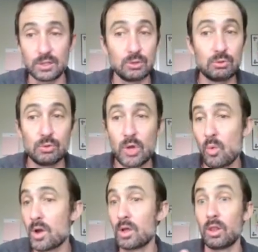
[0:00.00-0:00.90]
You do not
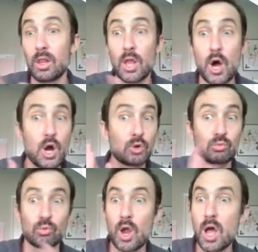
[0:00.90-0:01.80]
want a long
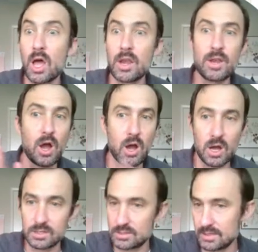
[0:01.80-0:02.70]
run
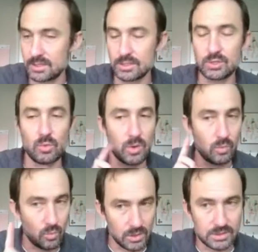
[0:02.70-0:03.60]
on sentence. You want
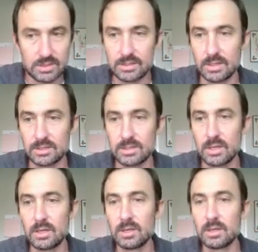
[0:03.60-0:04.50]
one sentence
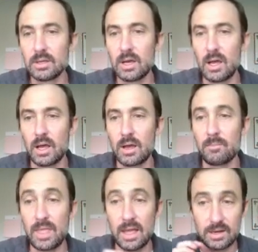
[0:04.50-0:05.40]

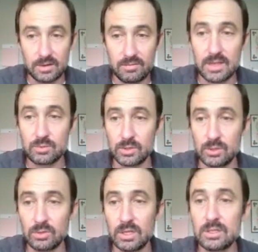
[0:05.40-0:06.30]
um, that conveys what
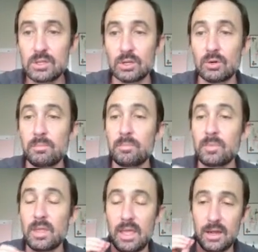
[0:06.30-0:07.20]
you need to.
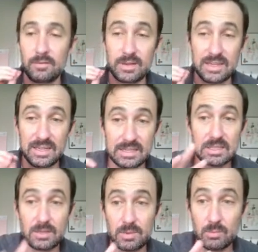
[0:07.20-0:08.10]
And if it needs
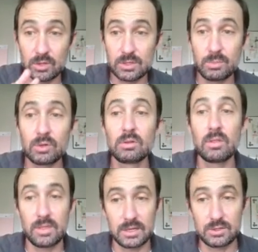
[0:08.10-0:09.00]
to be multiple,
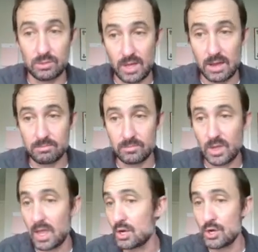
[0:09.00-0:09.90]
then do that.
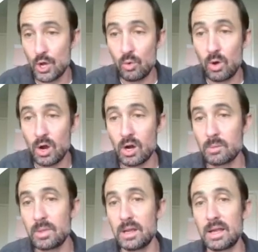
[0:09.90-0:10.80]
Okay. No
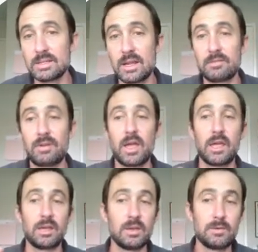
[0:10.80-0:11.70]
harm in
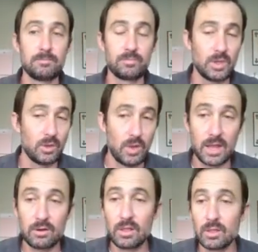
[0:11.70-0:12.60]
identifying, you know,
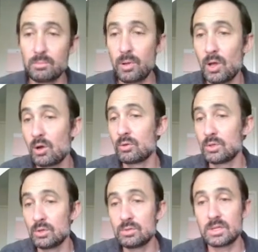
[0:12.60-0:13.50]
Edgar Allan Poe
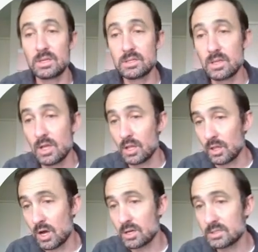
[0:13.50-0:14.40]
uses
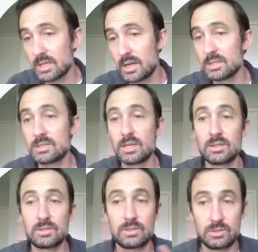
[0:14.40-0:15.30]
long
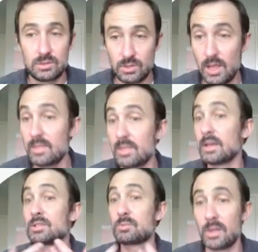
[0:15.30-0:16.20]
sentences to, and then
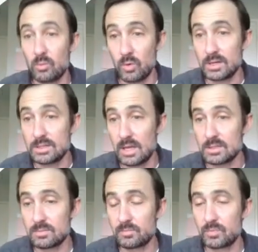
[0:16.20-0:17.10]
explain what it
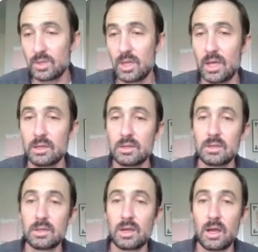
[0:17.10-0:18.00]
does. Okay.
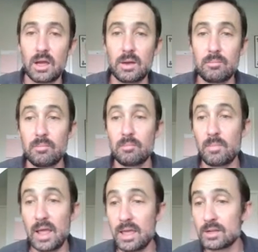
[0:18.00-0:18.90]
Um,
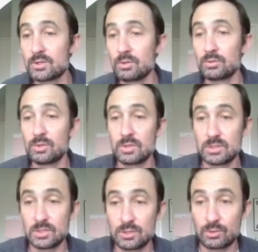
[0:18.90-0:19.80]
Maya Angelou
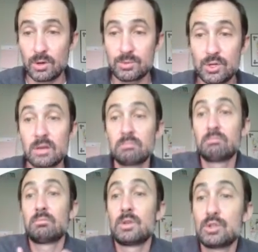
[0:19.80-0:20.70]
uses description
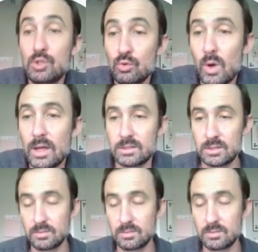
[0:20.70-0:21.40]
to what?